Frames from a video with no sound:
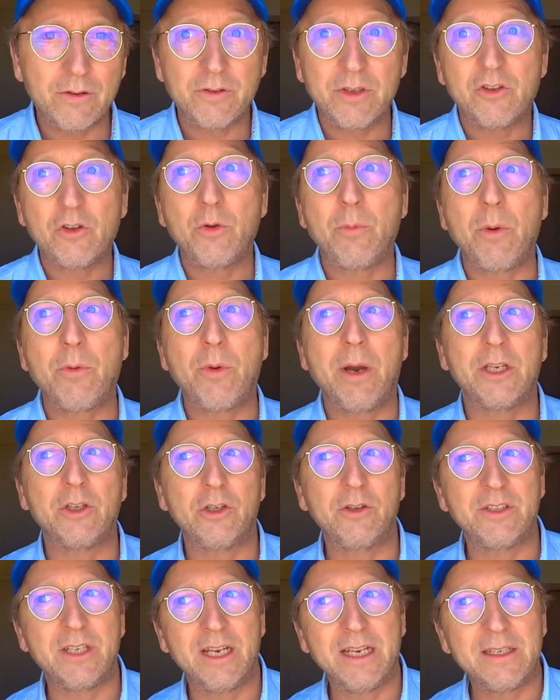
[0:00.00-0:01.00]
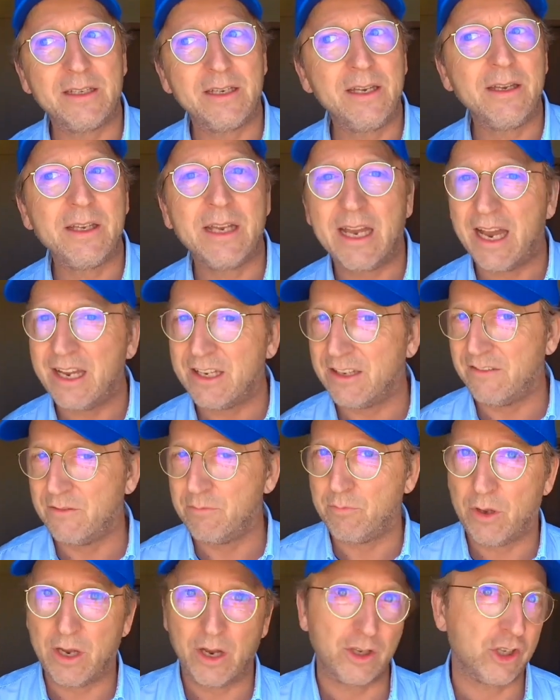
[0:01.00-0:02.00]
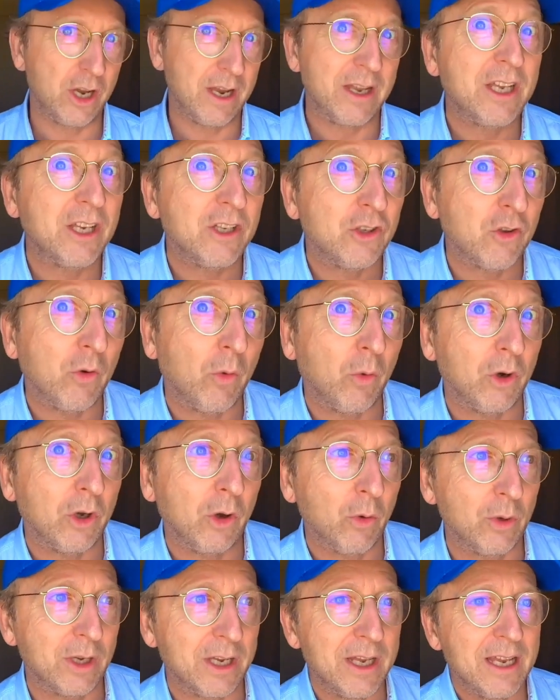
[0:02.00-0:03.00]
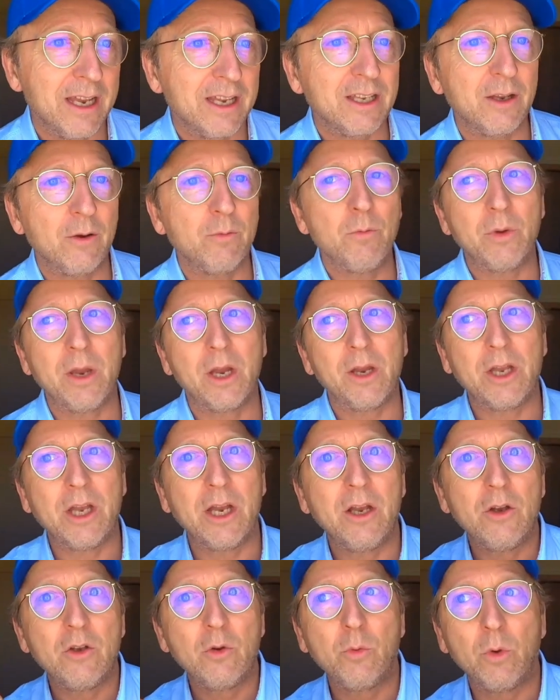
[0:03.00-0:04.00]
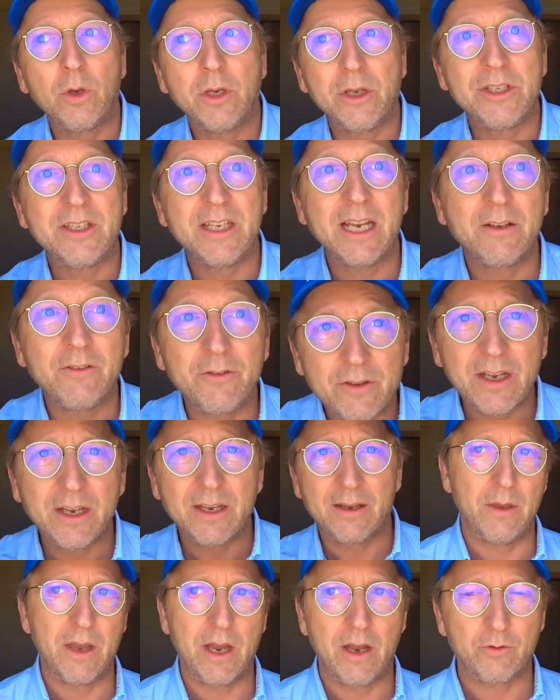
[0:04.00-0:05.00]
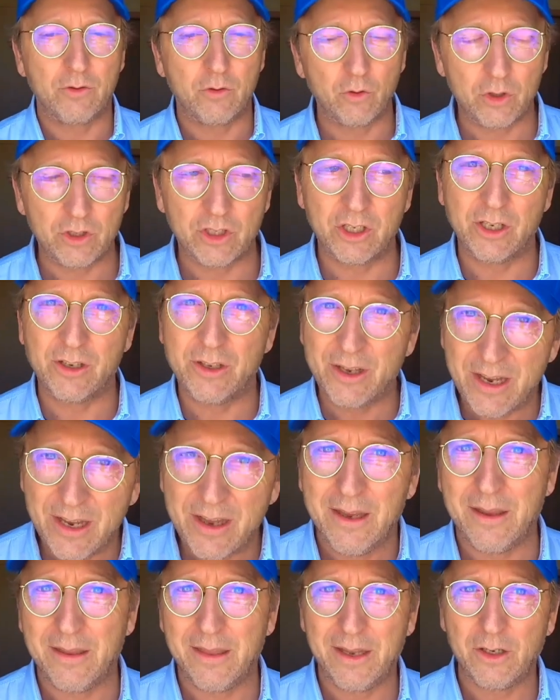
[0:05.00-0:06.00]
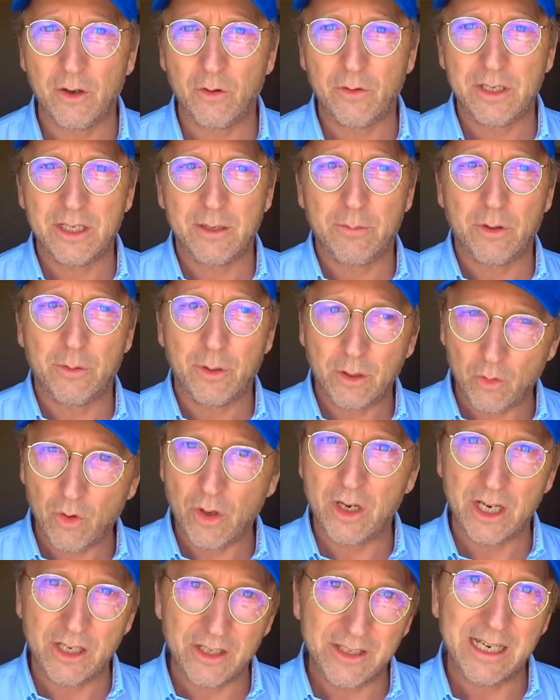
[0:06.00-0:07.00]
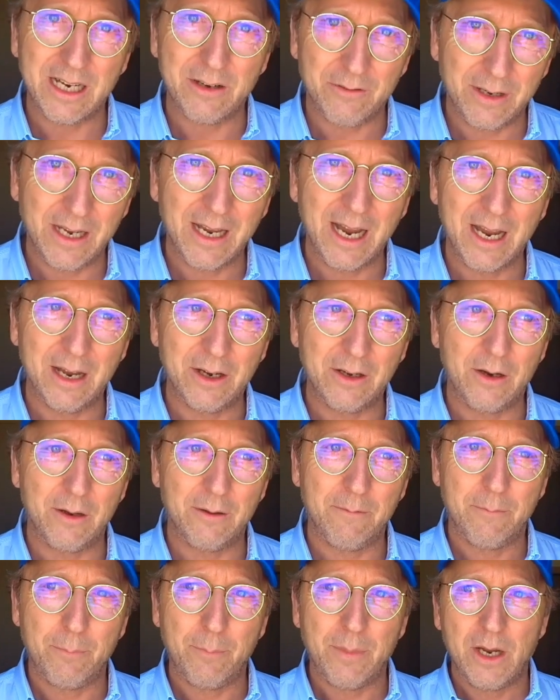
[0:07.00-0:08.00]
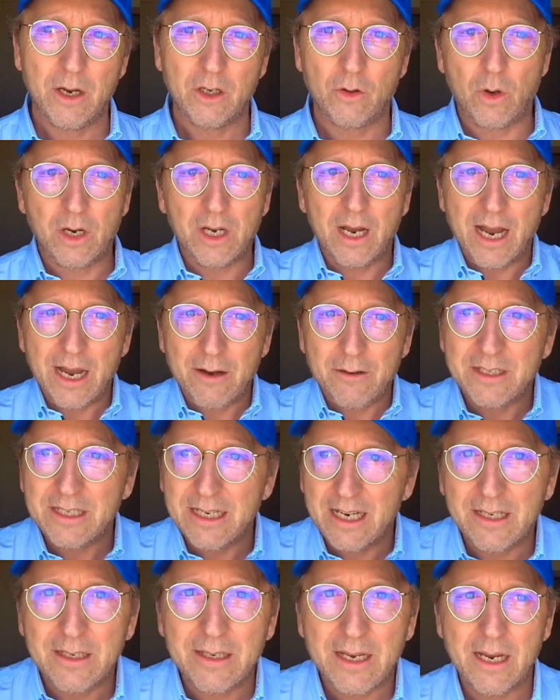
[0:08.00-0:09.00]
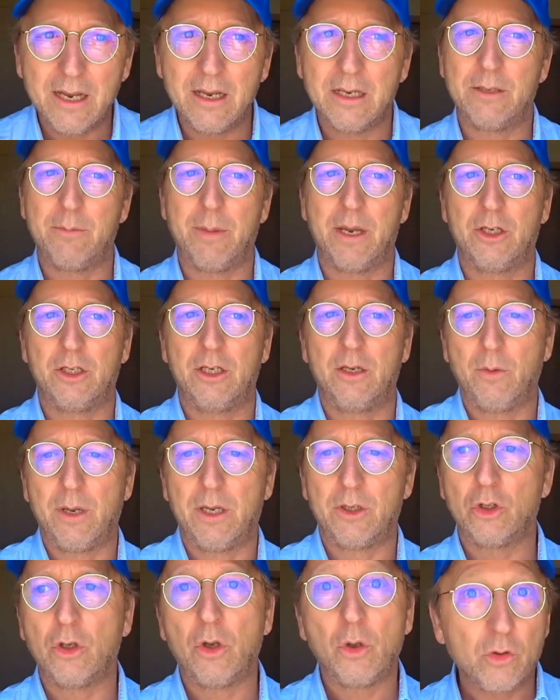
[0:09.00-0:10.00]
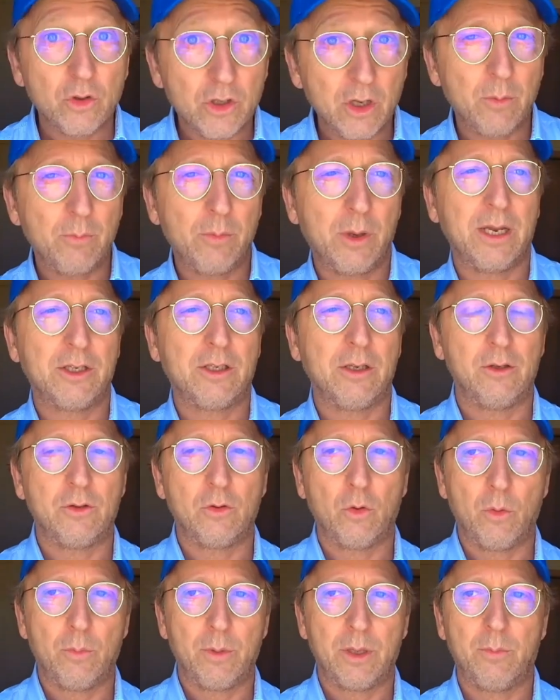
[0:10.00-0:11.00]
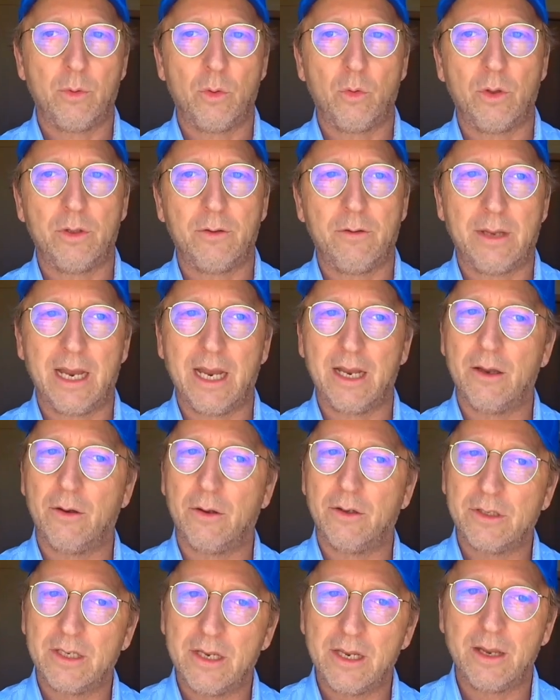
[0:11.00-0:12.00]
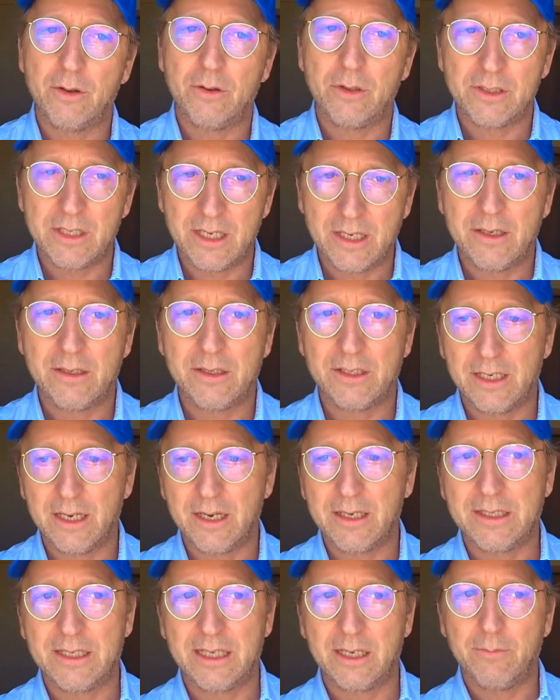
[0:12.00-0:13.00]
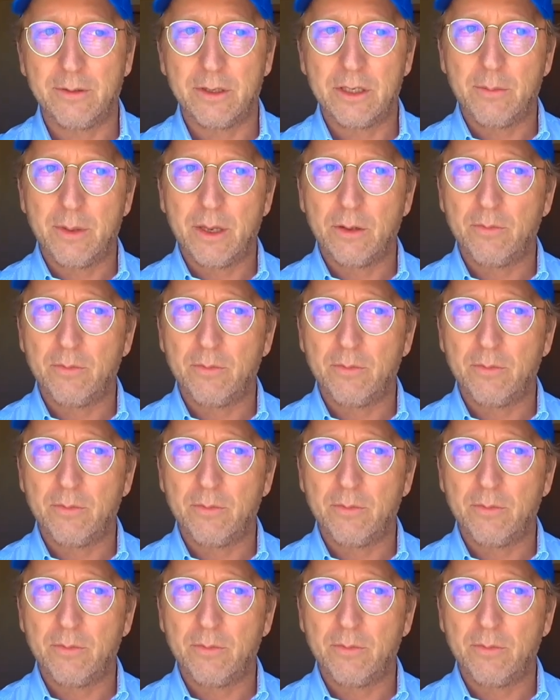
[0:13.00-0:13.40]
The supervisor says, yes, we are not here to work quickly, we are here to work safely. Unfortunately, they don't seem to be working safely either. Because what I have seen there, especially when children are present or people with veils and other things, seems to be